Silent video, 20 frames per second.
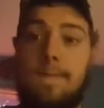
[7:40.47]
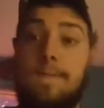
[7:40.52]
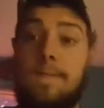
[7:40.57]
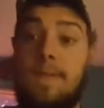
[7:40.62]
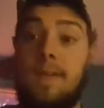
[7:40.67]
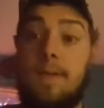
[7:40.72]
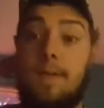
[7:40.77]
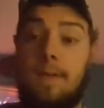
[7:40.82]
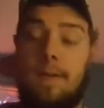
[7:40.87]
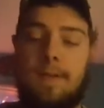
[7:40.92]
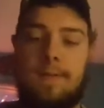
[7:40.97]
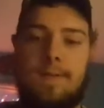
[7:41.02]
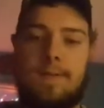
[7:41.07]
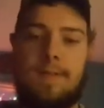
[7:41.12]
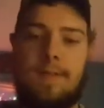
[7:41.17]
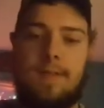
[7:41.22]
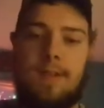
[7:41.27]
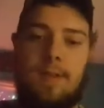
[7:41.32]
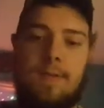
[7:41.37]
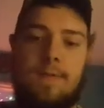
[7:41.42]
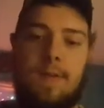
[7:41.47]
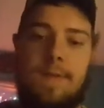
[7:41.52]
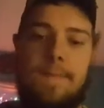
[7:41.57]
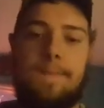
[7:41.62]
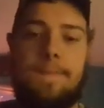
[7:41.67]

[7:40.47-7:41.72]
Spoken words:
Ooh, excuse me.